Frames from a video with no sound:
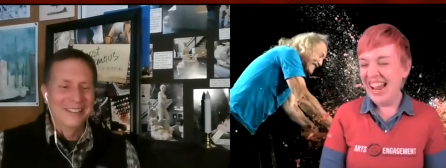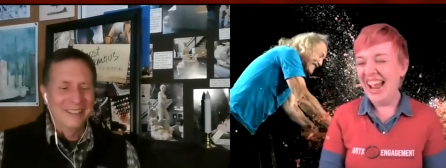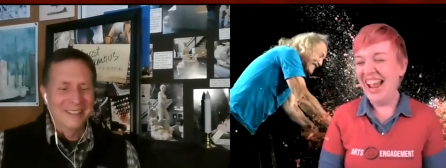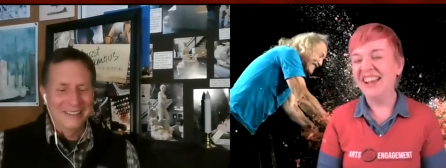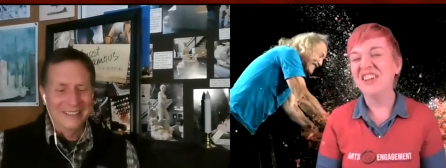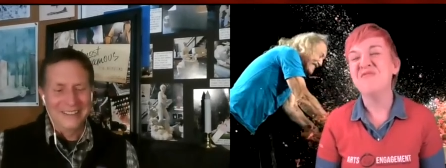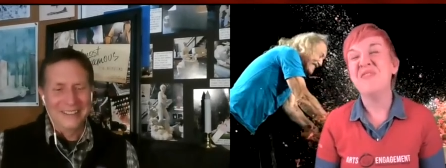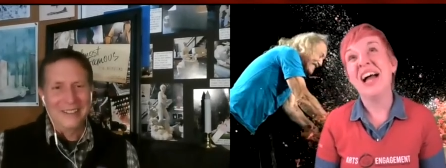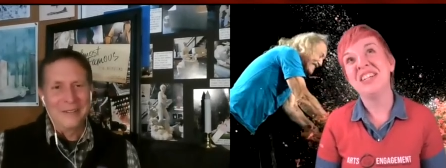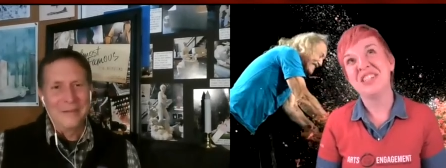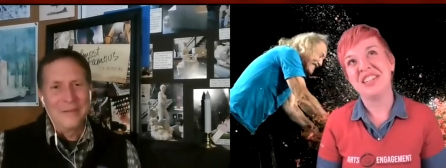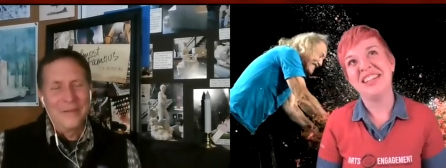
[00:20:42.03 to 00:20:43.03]
Speaker 1: and
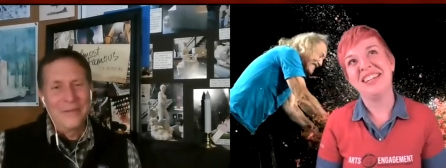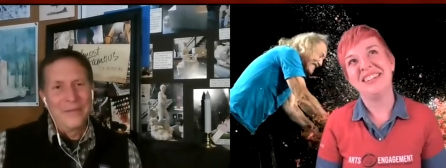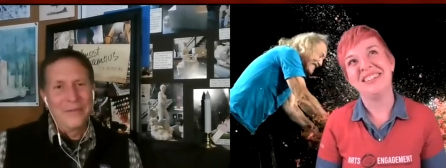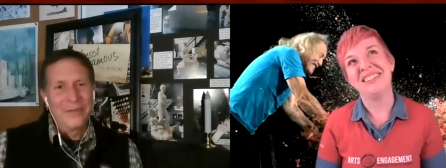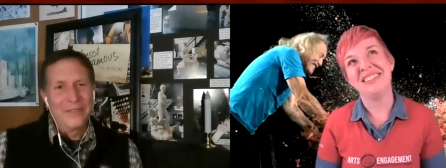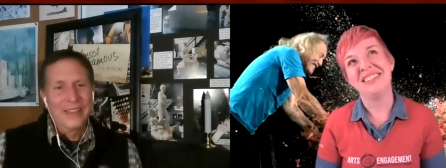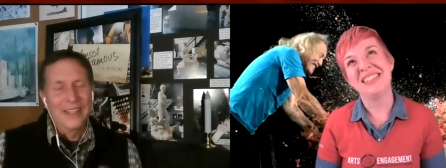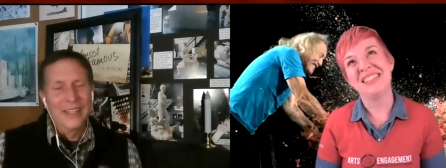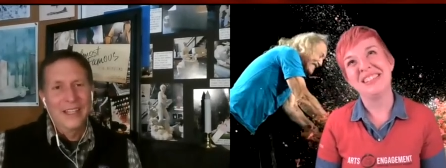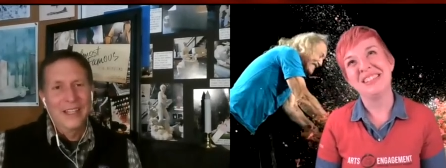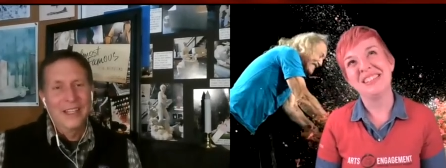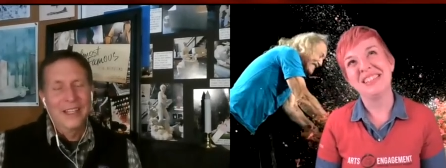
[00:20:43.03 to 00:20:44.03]
imagining
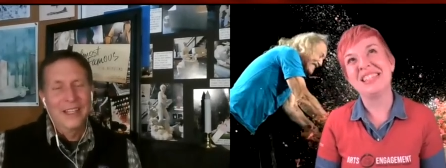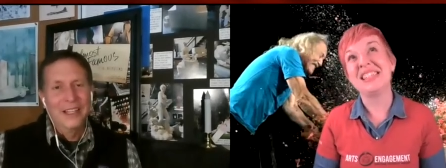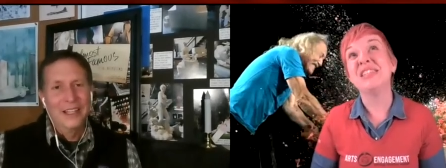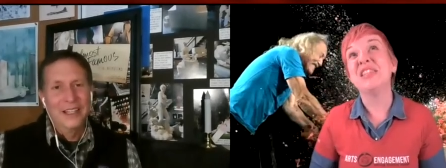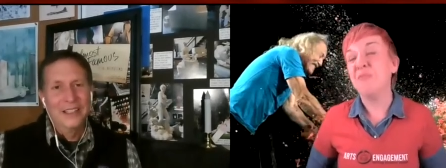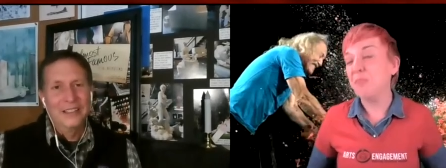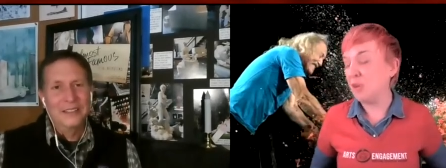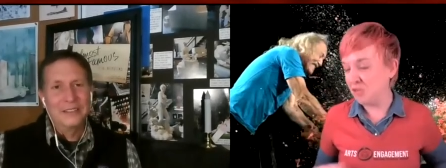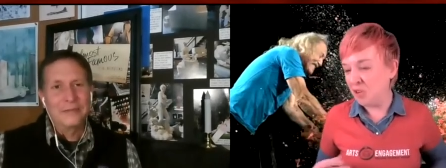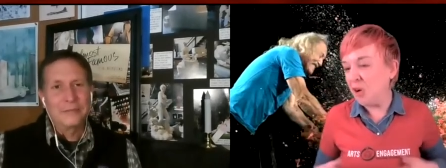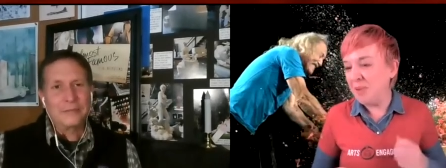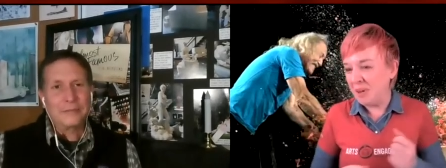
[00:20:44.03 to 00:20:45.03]
them
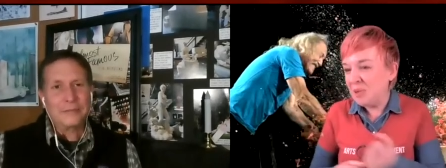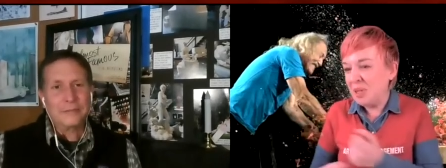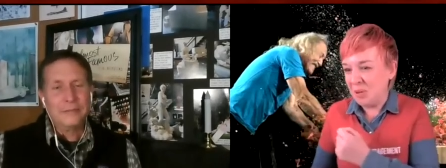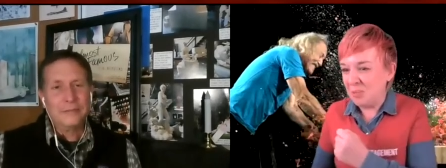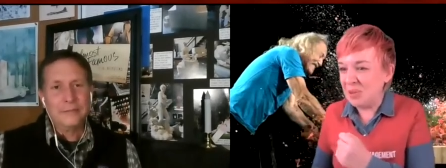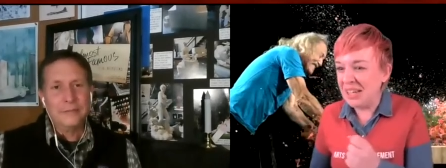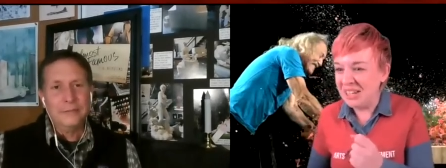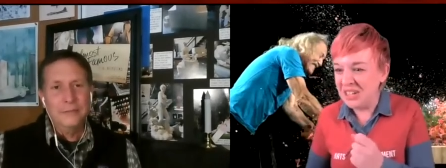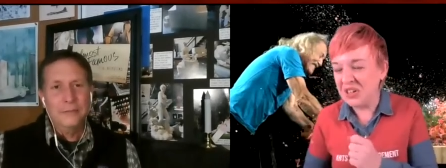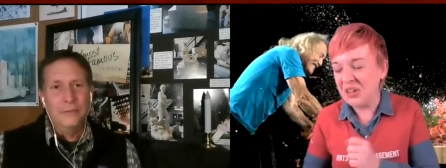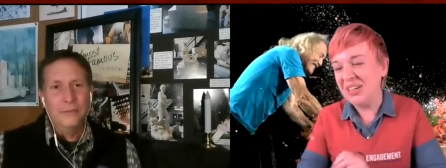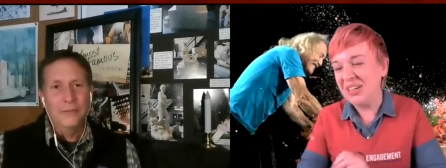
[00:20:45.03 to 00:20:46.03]
performing with a
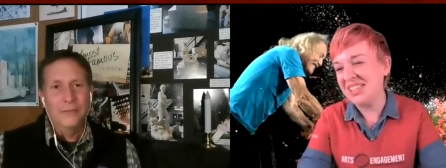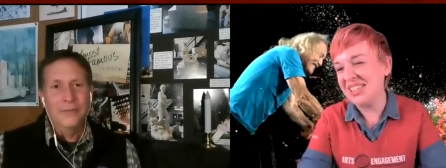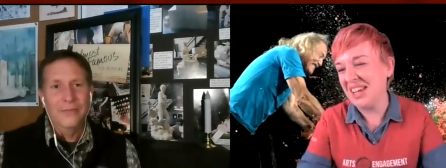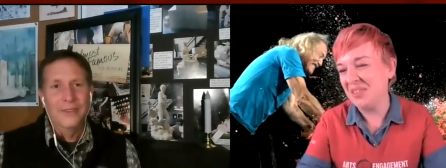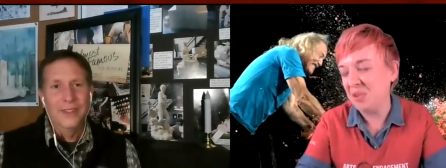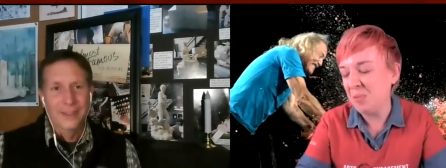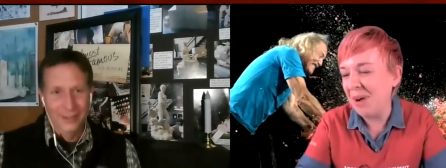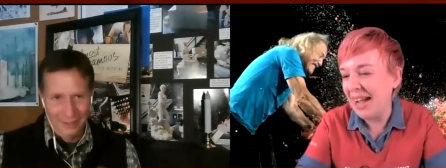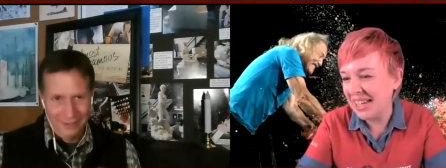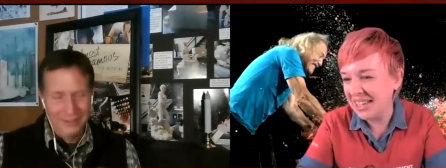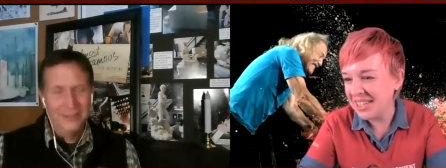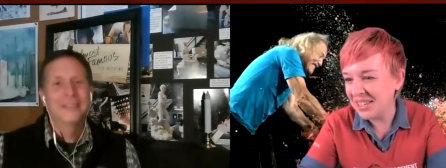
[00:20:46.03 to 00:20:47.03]
plunger instead of a
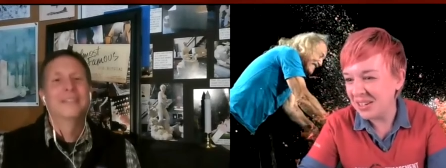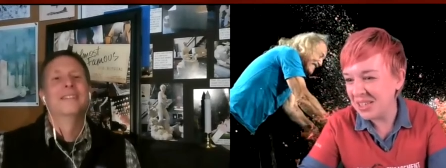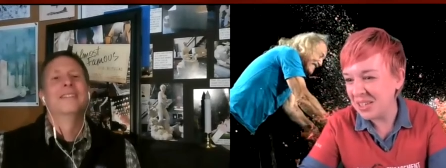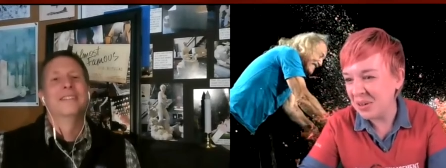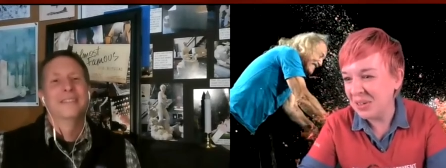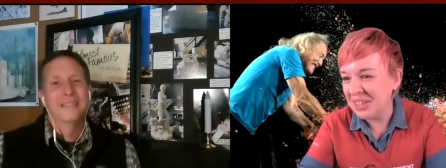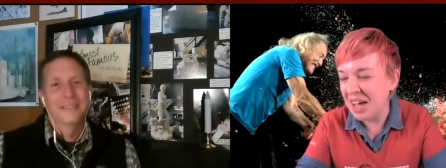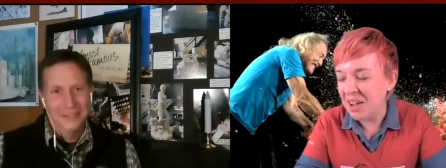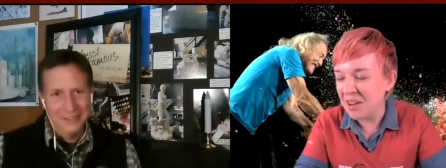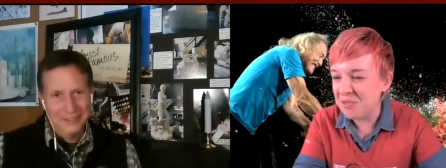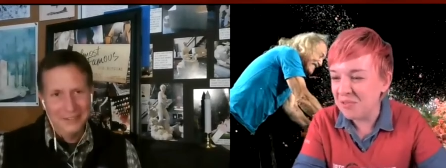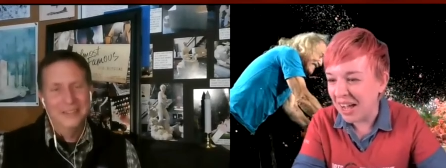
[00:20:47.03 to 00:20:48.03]
mic is also a
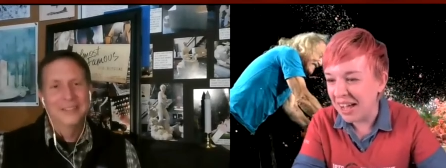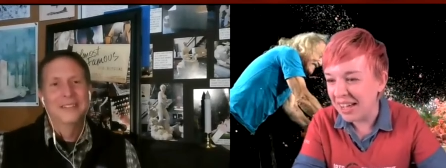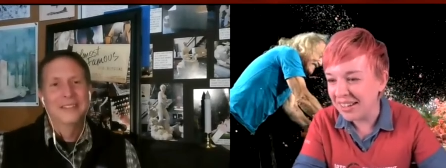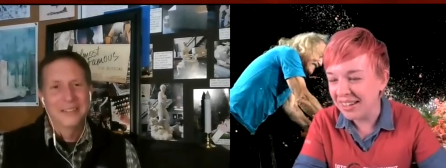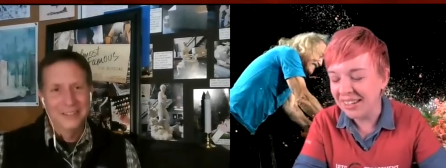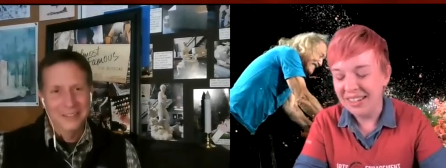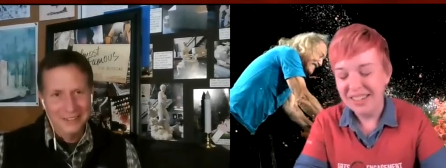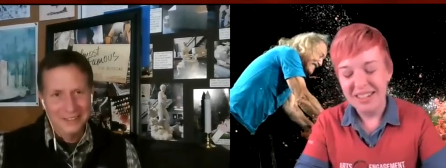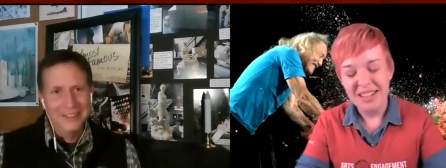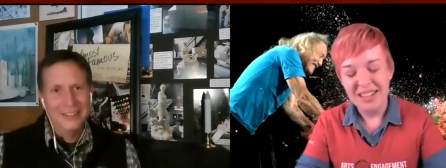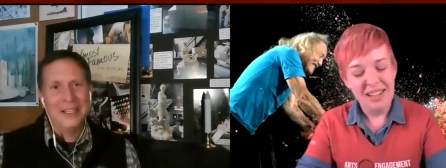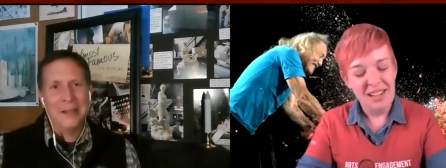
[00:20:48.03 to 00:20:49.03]
lot of fun.
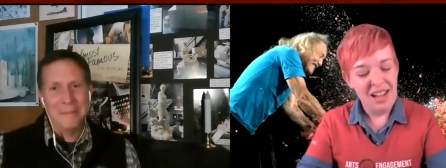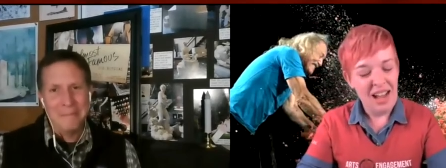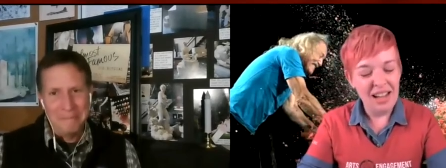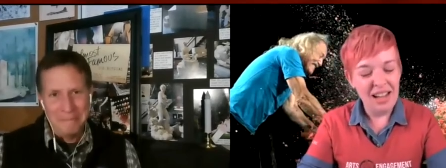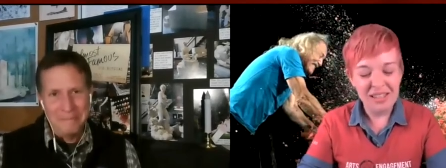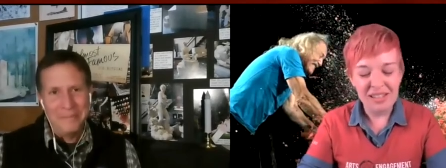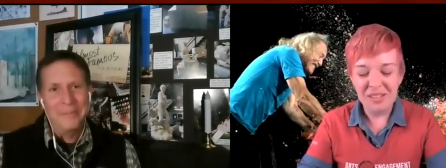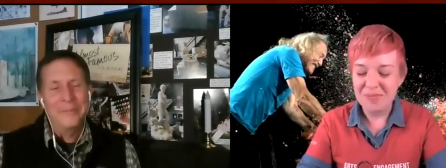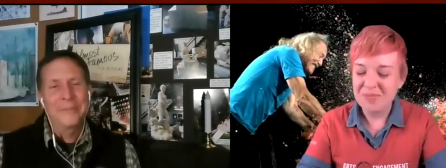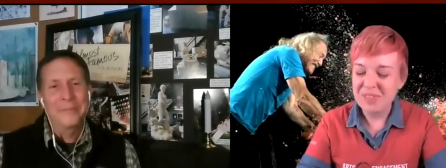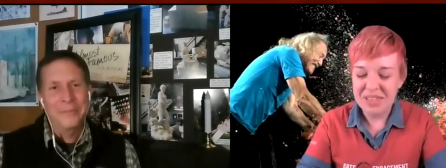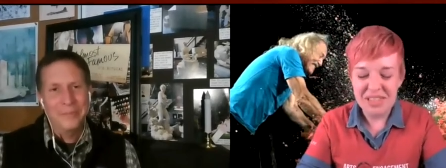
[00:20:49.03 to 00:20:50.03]
Yep.
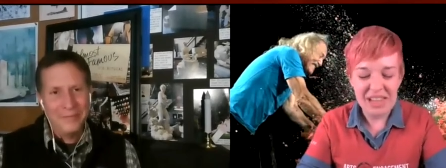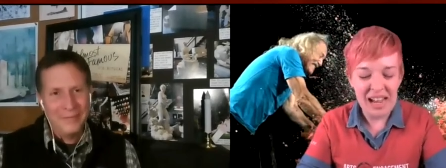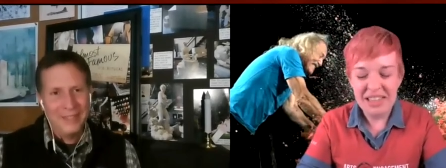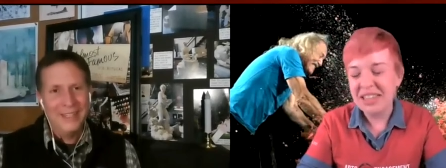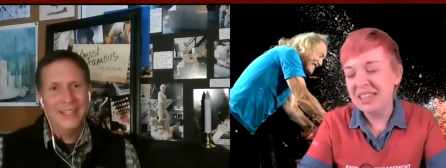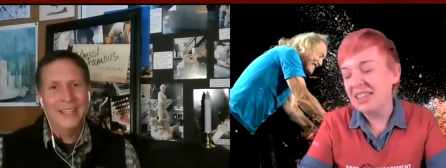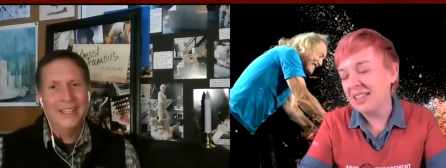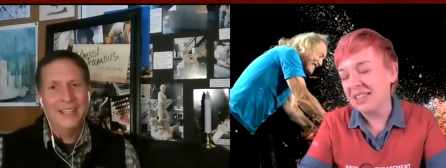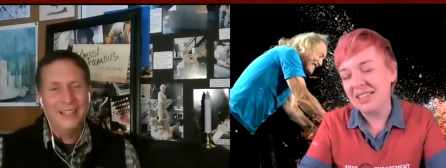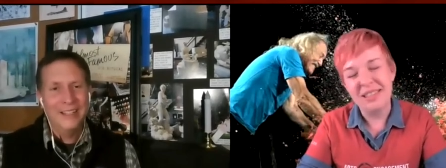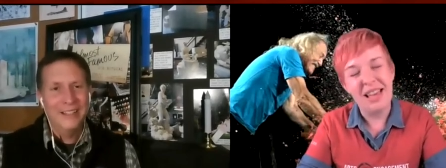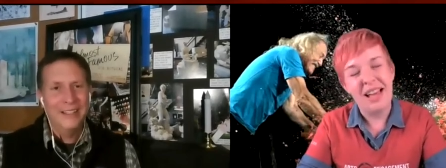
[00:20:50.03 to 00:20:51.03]
I think that
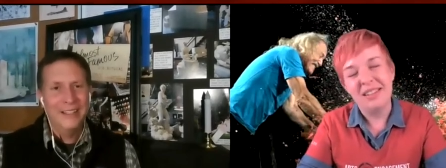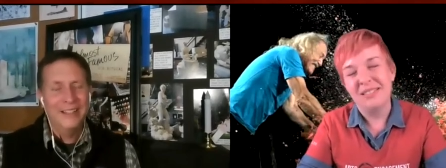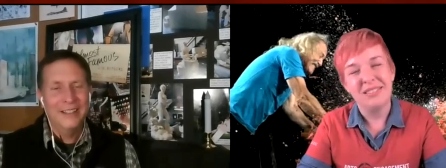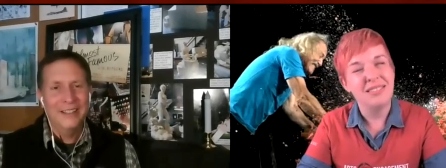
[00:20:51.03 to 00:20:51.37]
that